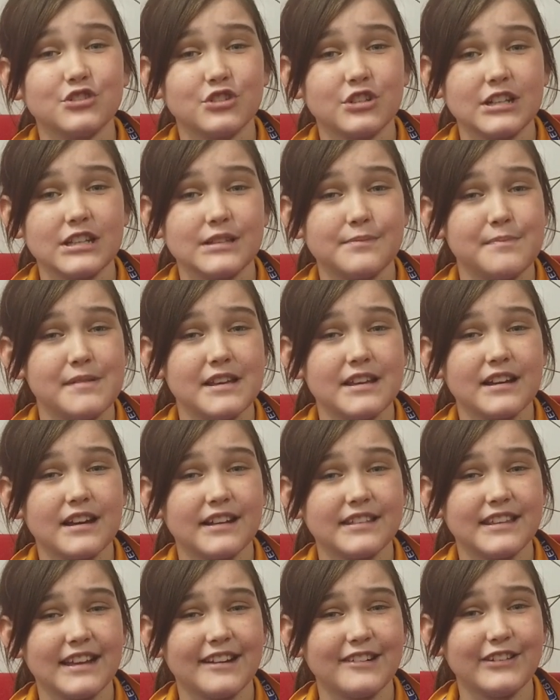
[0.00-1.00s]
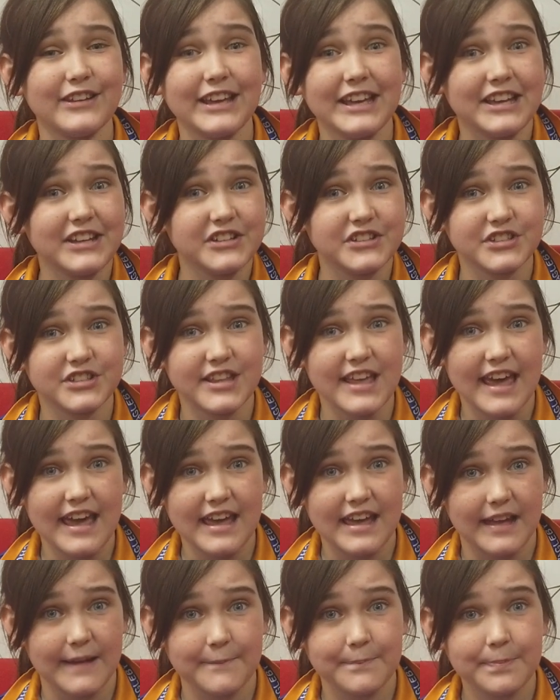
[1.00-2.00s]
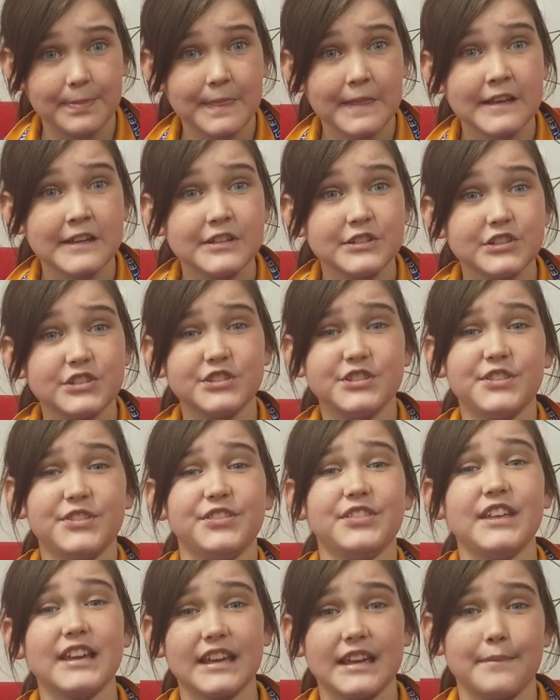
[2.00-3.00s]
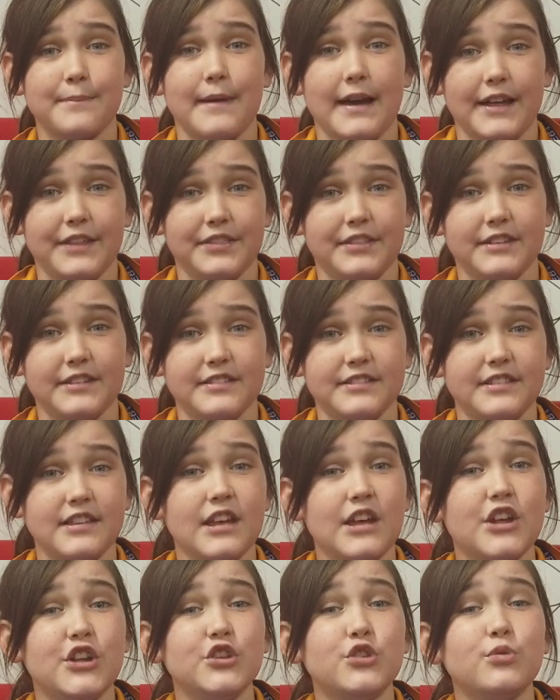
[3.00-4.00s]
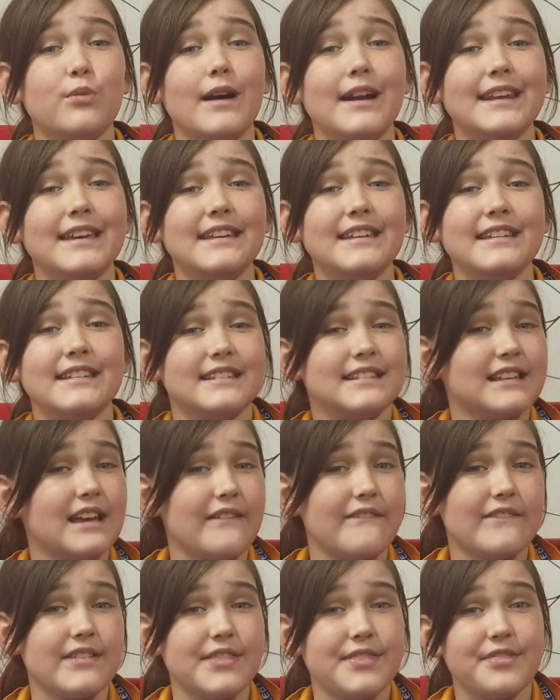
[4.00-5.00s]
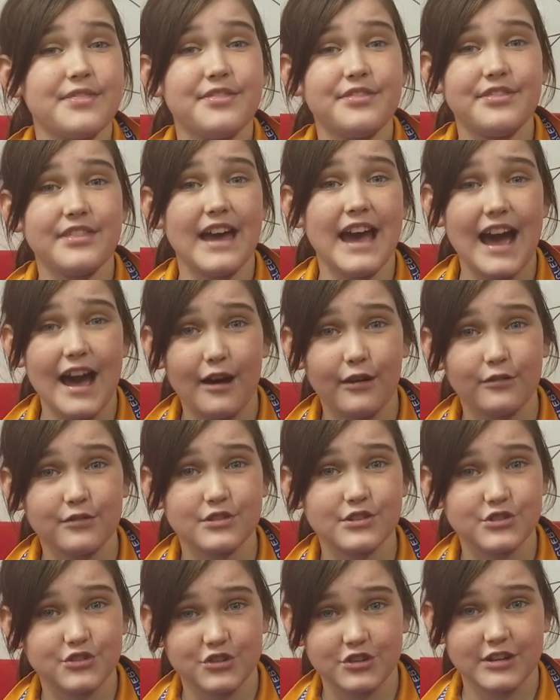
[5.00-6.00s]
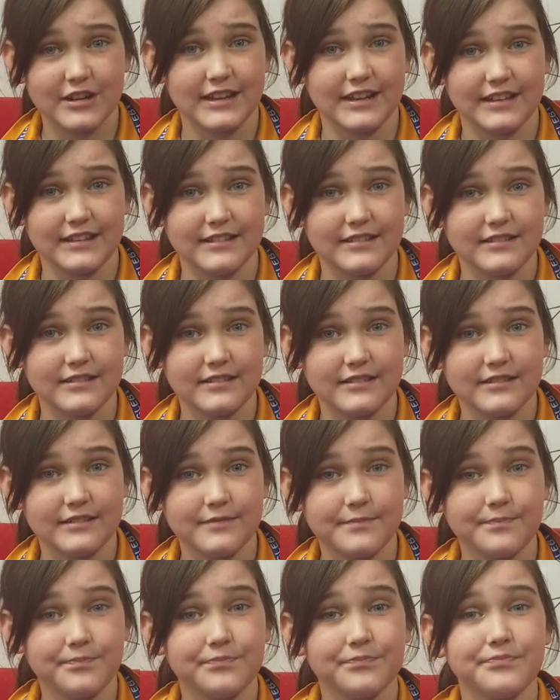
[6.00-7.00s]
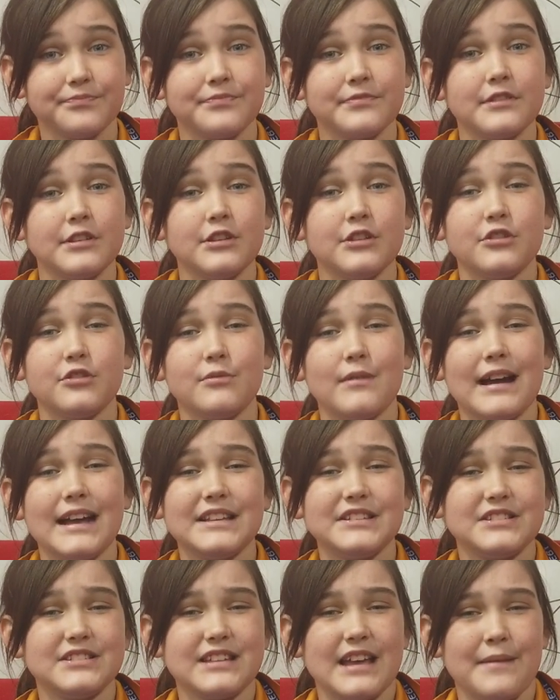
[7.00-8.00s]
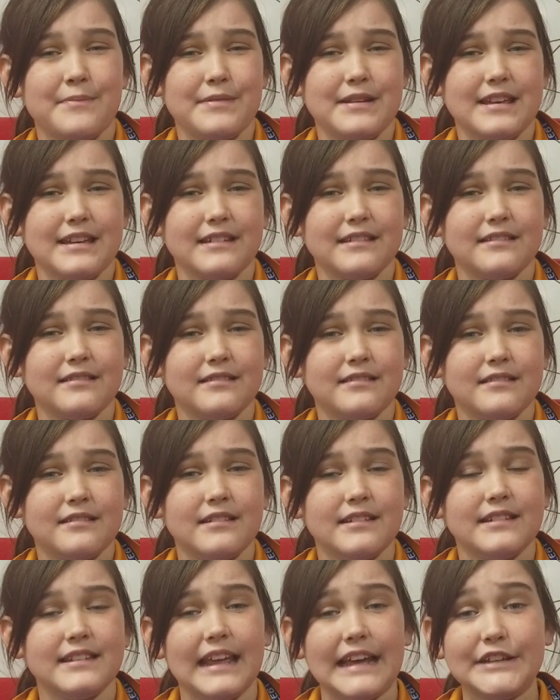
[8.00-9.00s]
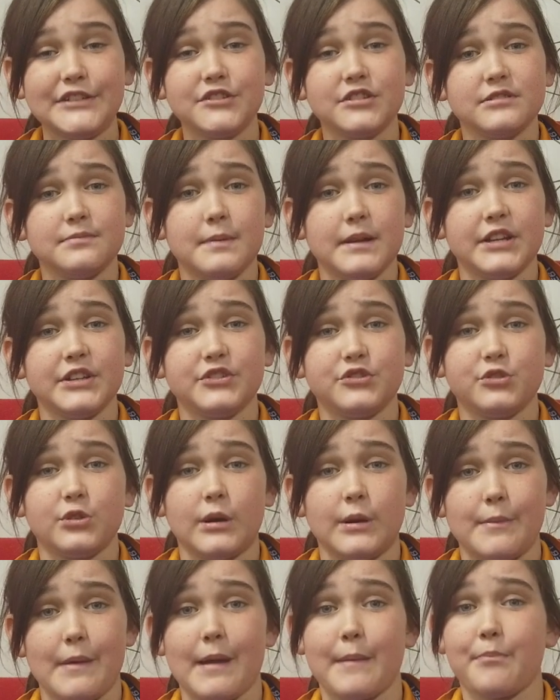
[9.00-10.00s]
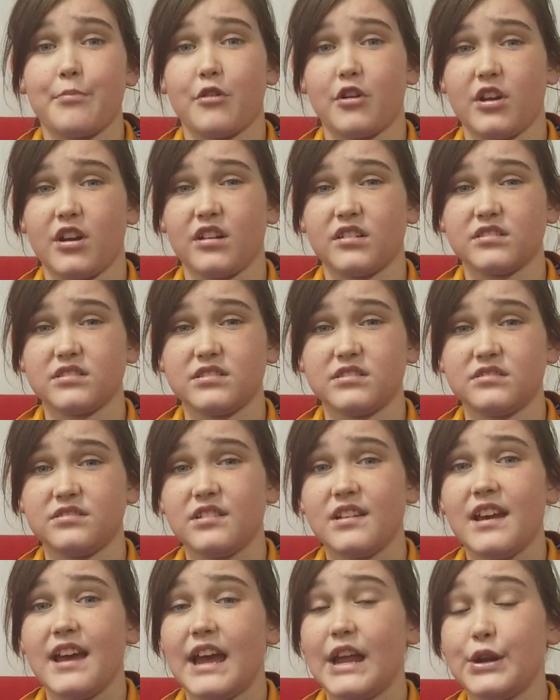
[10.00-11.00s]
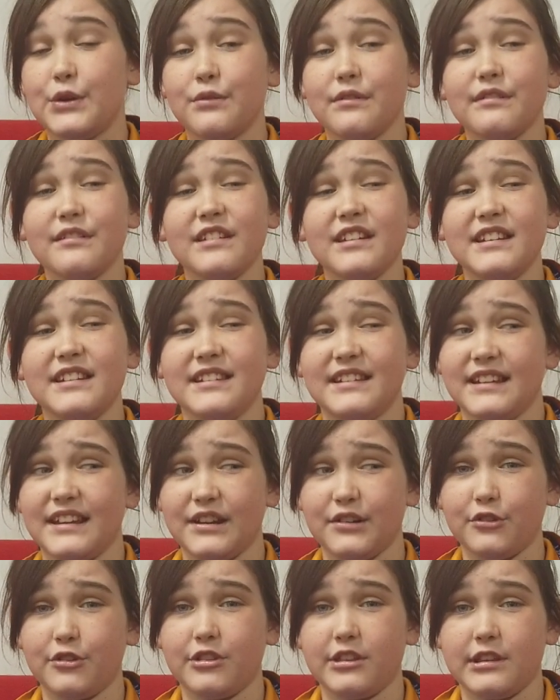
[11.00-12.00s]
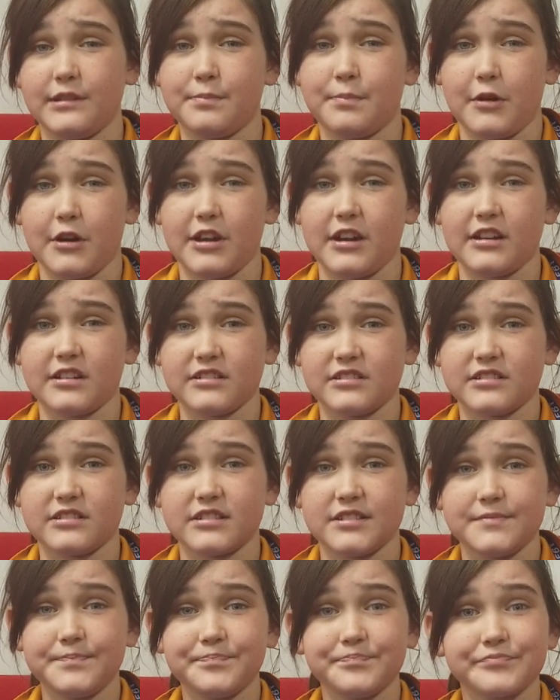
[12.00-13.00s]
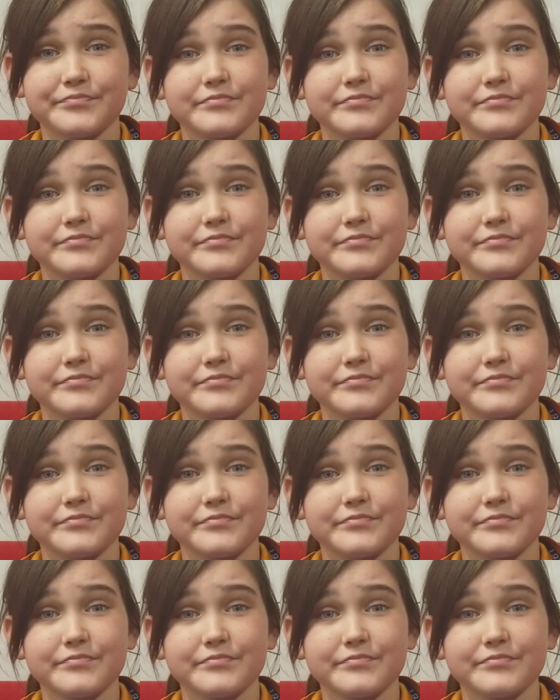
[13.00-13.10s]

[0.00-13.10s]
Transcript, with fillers: trees being cut down each day. Just think about this, 27,000 trees. So why is this happening? Nature is being destroyed to make products. And do we really need all these products?